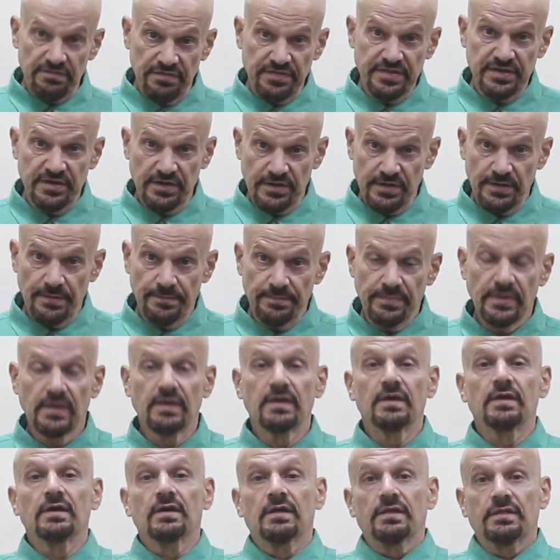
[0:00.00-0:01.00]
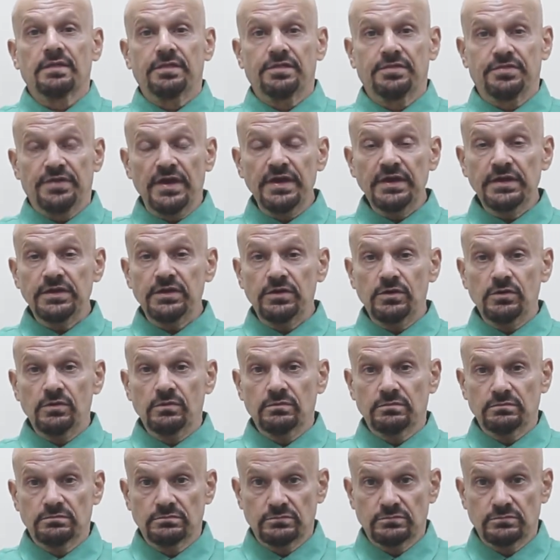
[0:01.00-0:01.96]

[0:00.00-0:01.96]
of theater. you.